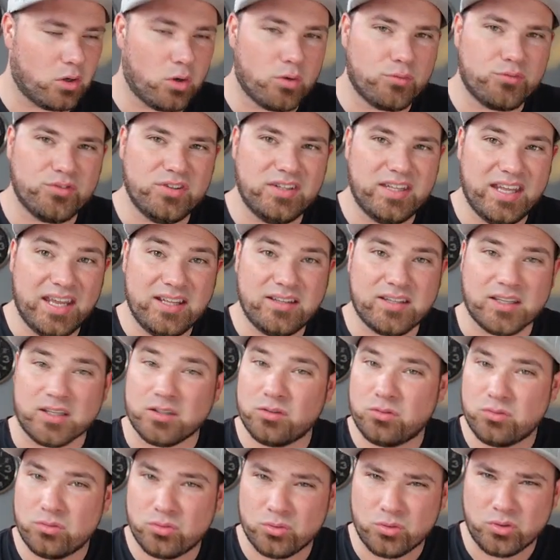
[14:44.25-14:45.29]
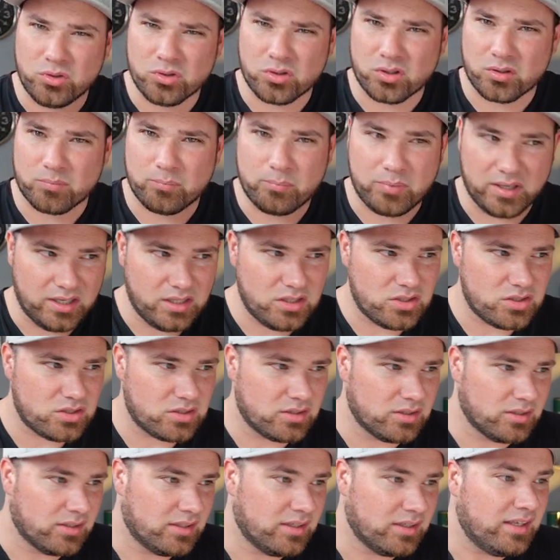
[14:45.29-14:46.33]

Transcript: of data to your page.